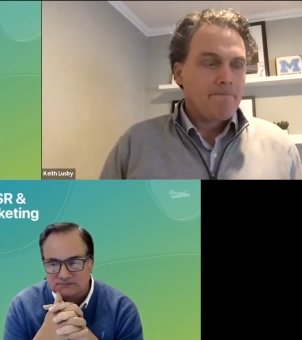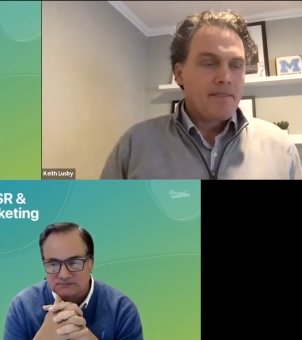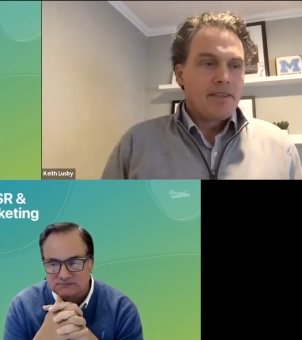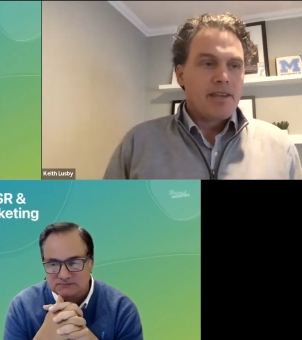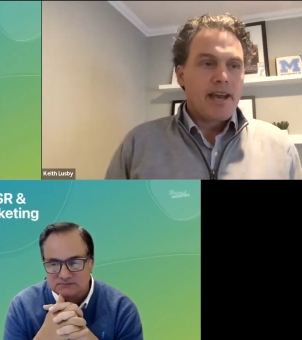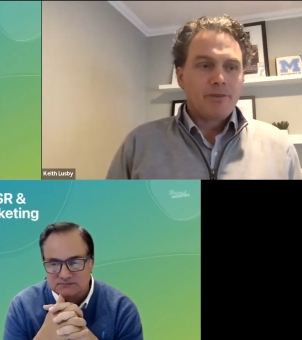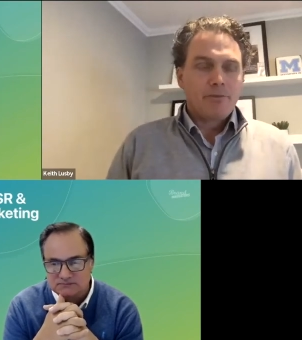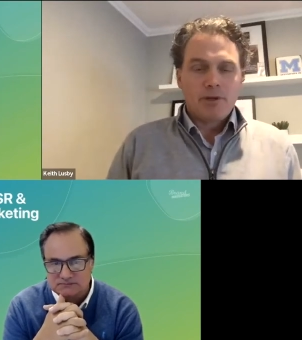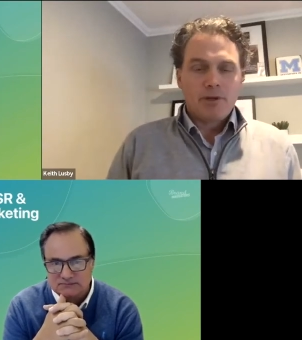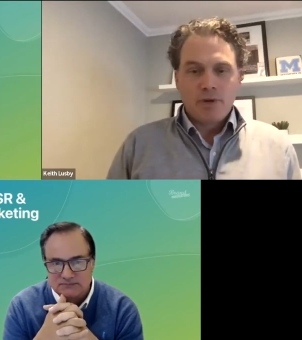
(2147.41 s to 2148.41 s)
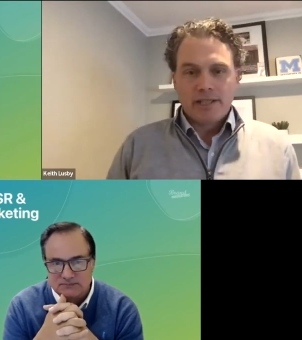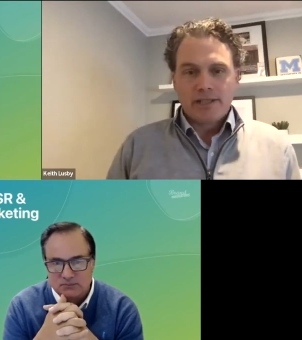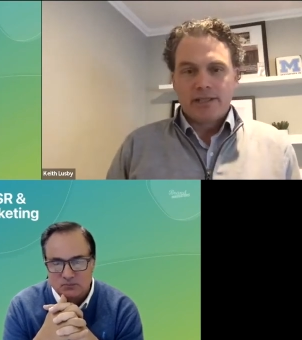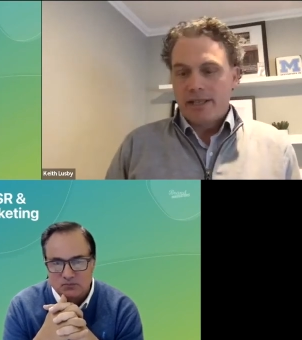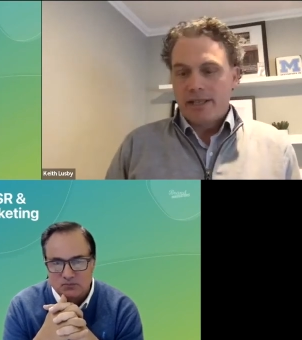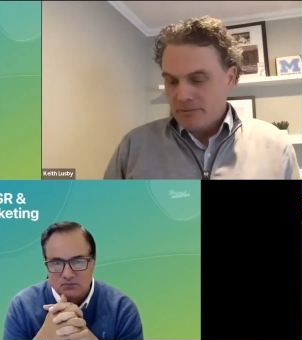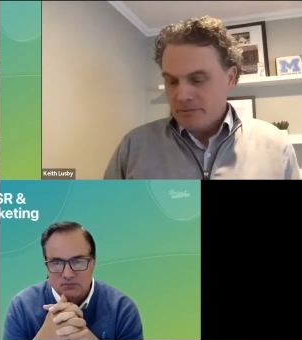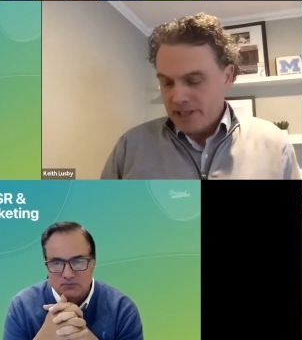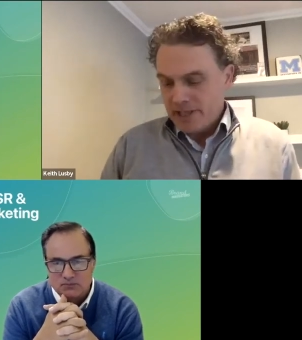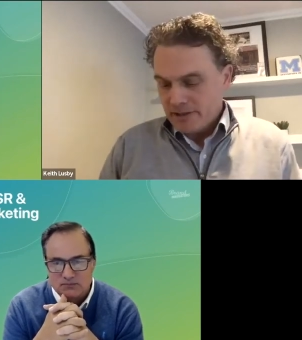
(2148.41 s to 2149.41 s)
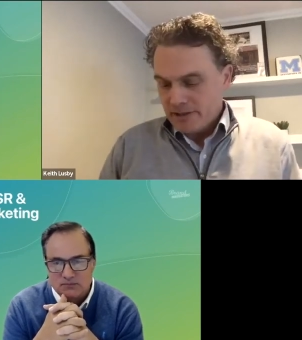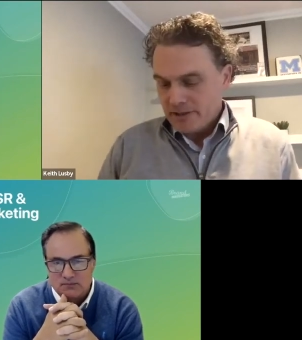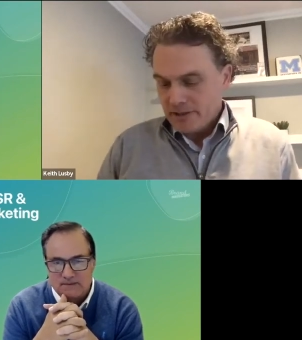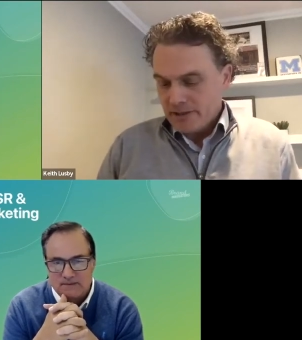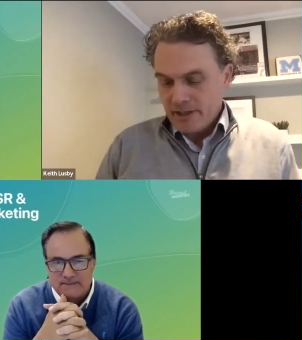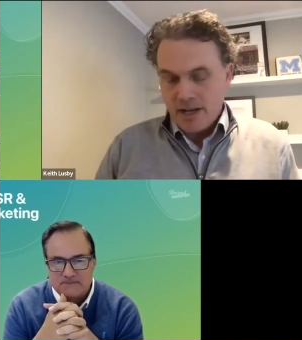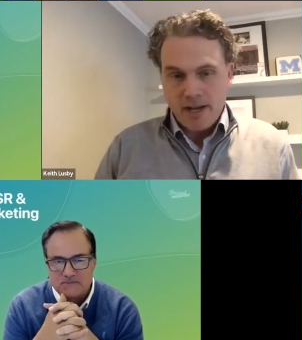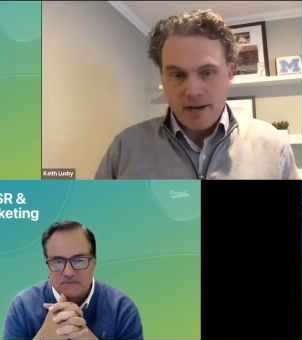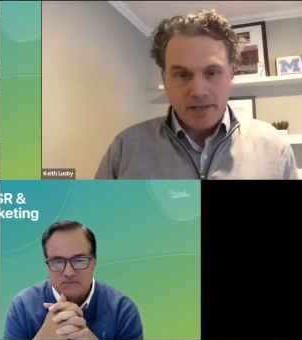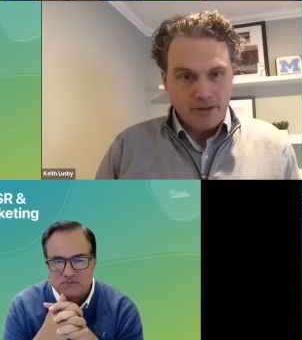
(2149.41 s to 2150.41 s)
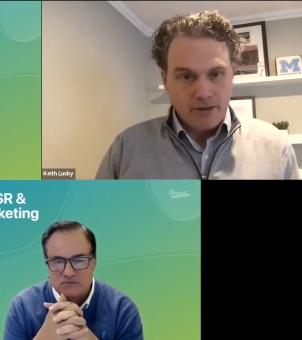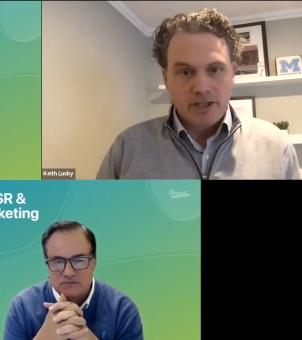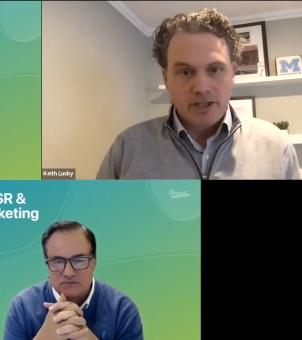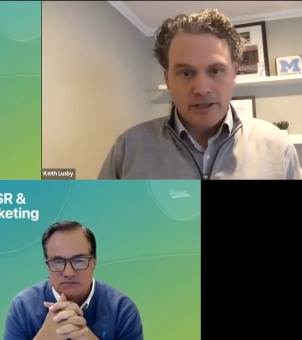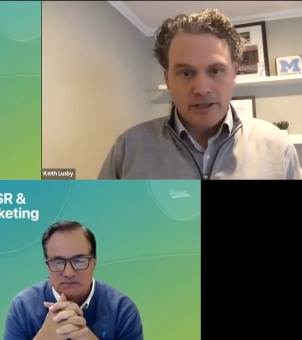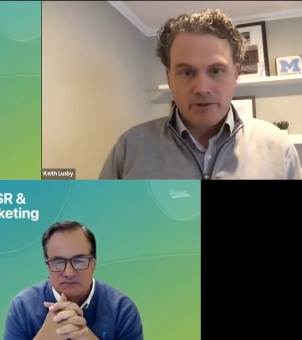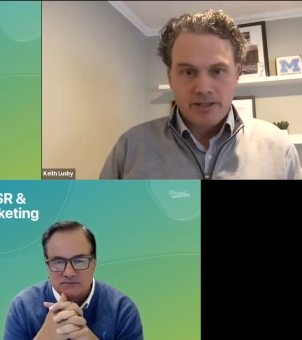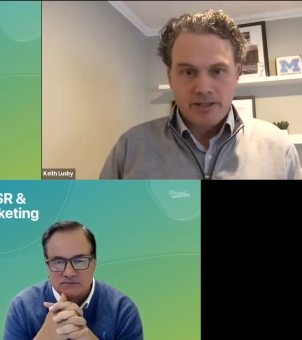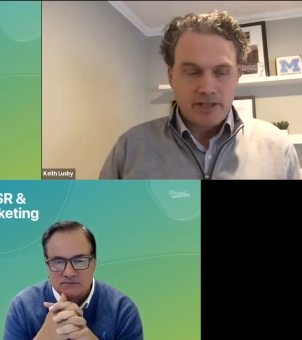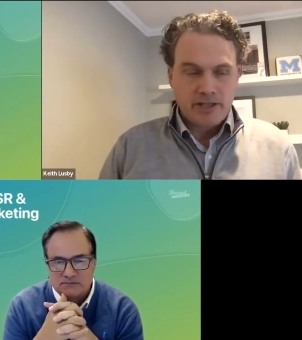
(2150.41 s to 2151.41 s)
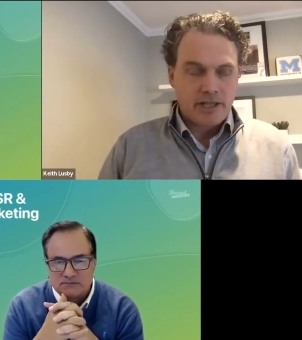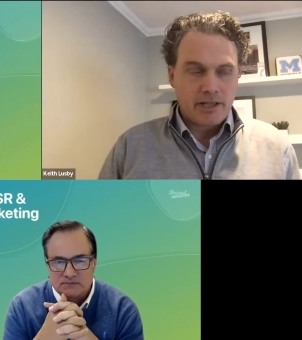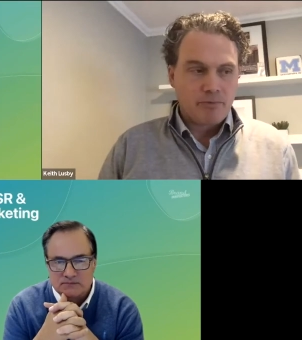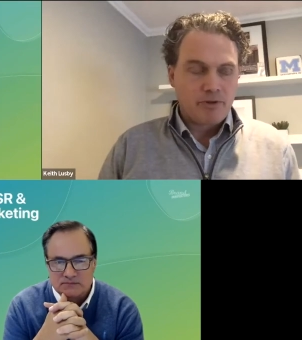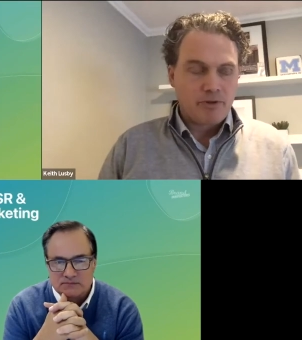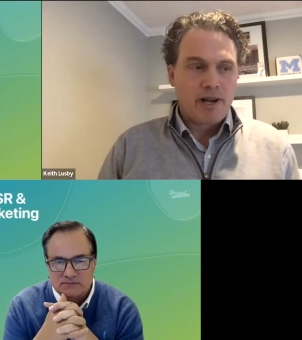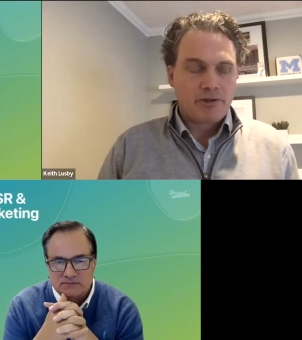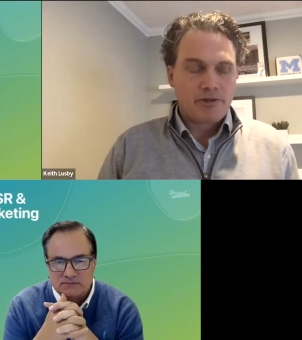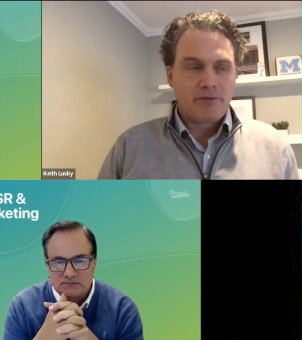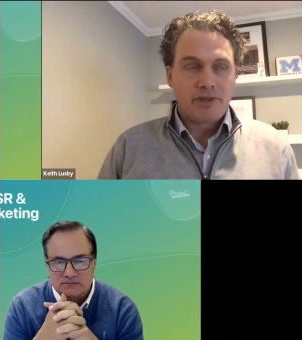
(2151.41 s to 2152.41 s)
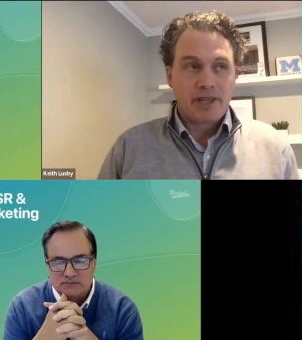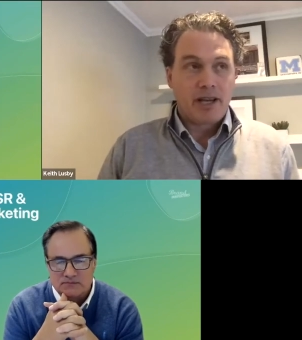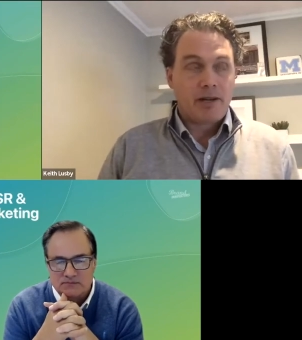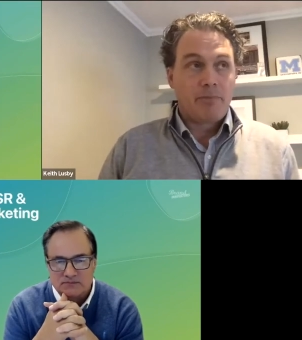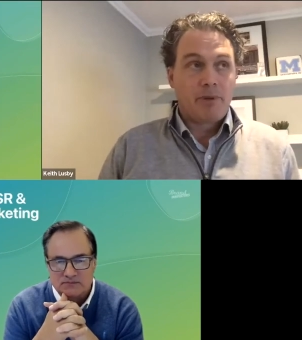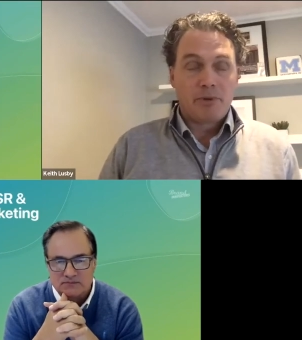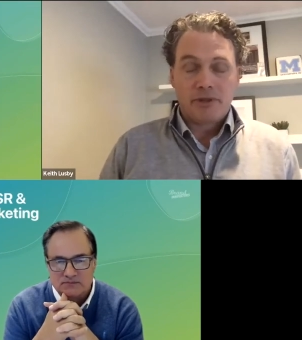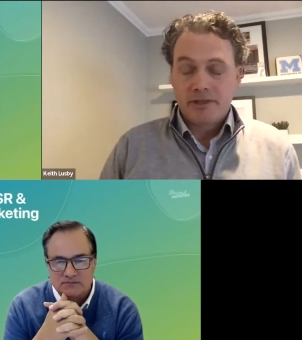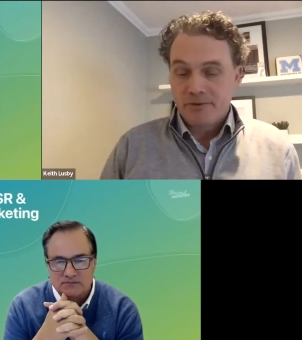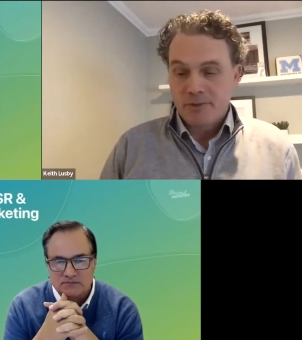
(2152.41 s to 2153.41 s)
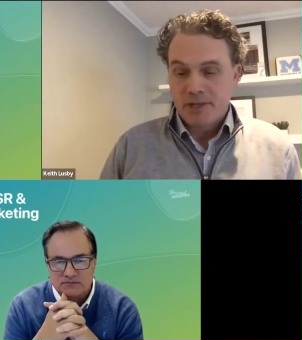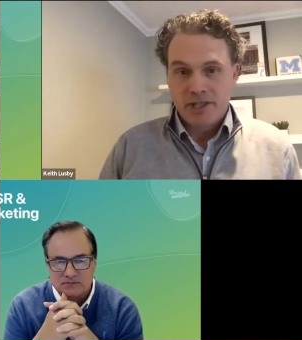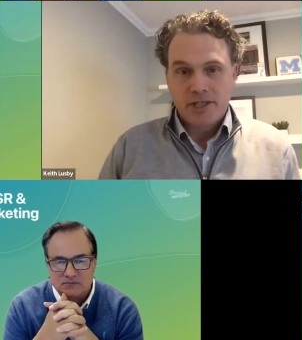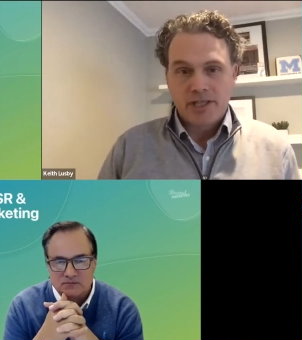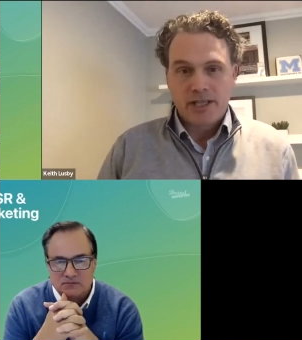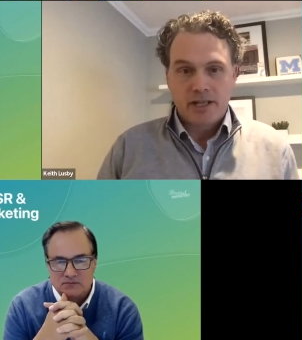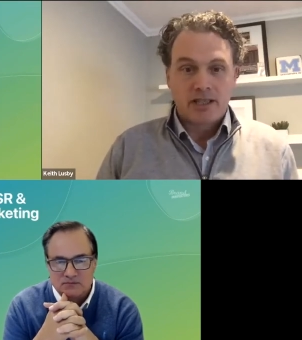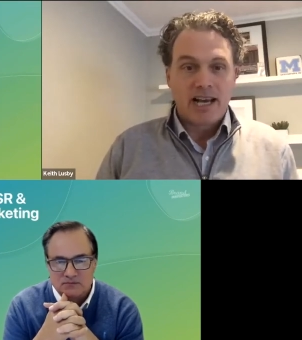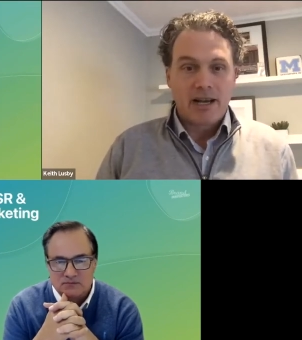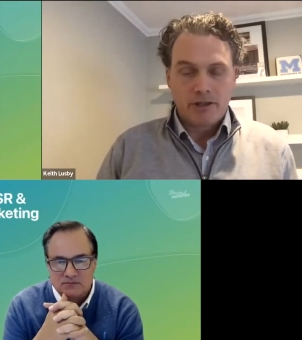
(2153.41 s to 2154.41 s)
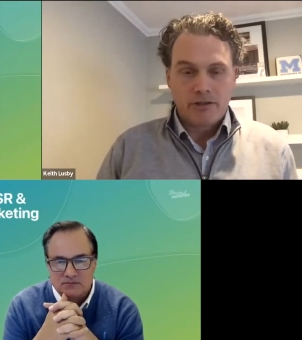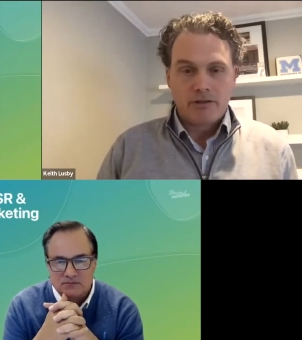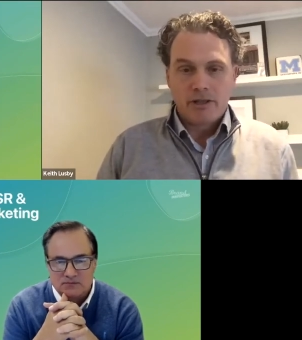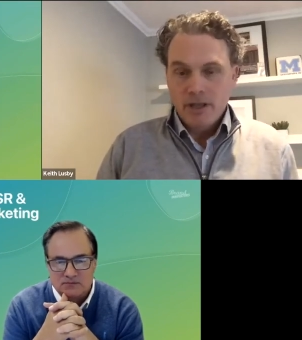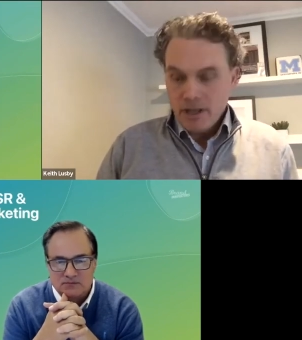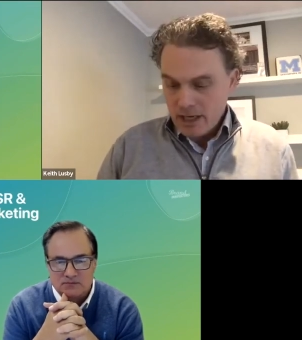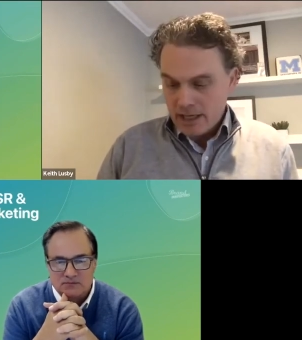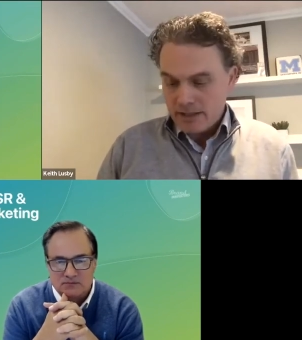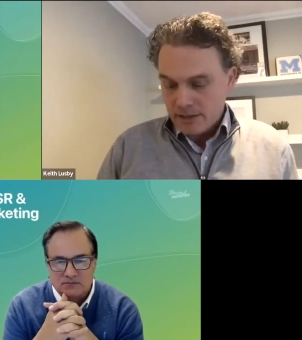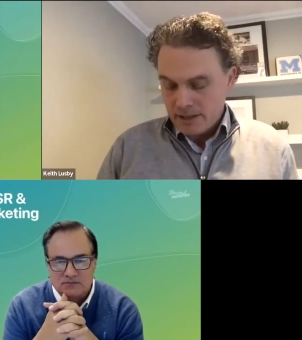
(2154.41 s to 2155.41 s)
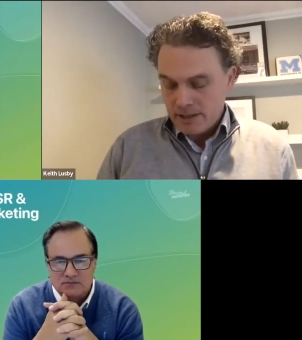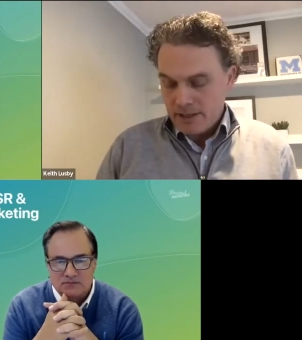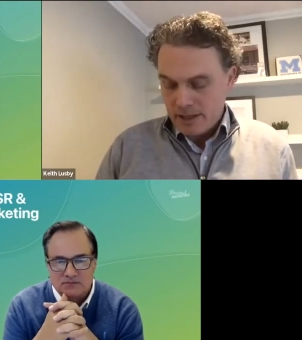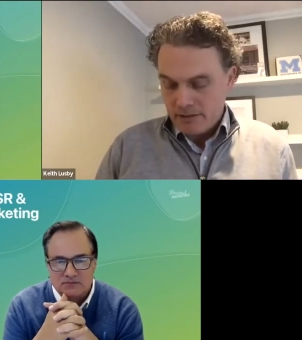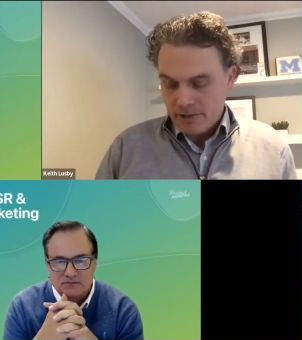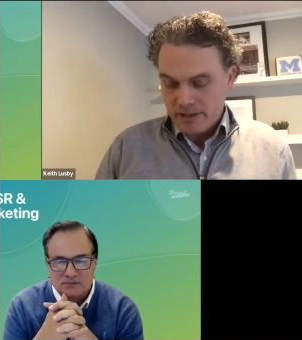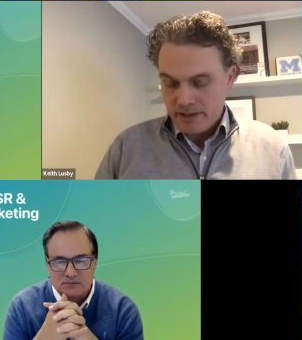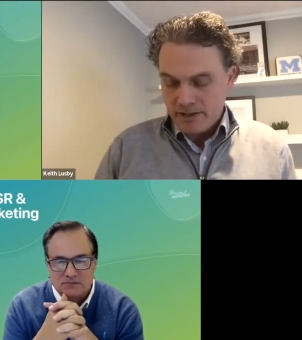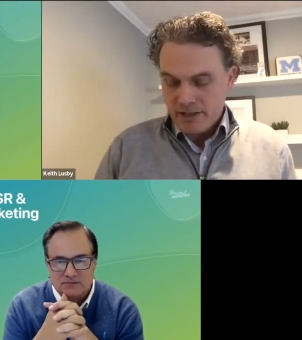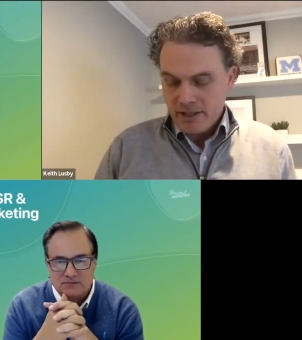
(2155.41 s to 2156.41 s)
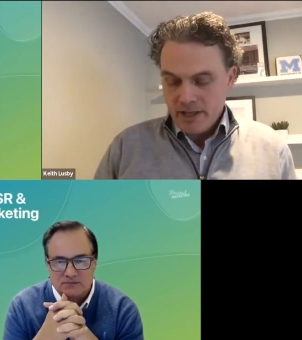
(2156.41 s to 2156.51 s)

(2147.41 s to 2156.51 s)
Speaker 1: you have to be willing to take some risks, um, calculated risks, and, and surround yourself with the kind of people and information that allow you to constantly take risks